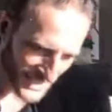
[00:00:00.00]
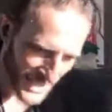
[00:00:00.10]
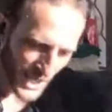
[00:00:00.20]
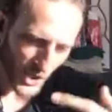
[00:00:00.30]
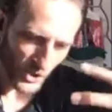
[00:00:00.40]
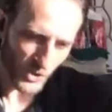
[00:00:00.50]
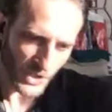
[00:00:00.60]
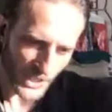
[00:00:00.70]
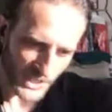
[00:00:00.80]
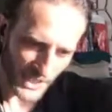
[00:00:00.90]
is
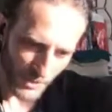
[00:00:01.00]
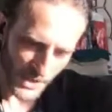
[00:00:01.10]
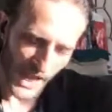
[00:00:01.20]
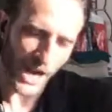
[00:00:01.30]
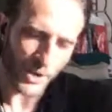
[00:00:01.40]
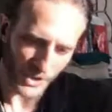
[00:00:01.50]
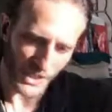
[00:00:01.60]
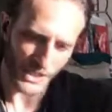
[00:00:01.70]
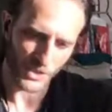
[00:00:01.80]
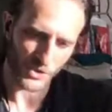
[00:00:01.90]
unity
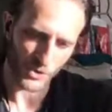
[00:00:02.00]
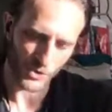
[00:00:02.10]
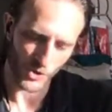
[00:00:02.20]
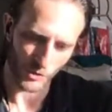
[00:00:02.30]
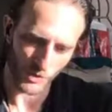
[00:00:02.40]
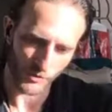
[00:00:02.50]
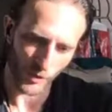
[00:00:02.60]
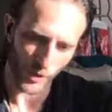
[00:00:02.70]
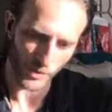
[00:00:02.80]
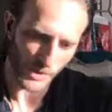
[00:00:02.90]
without institutional
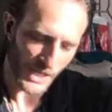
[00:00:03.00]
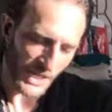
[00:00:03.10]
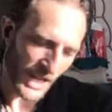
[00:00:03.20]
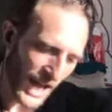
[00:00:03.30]
reform,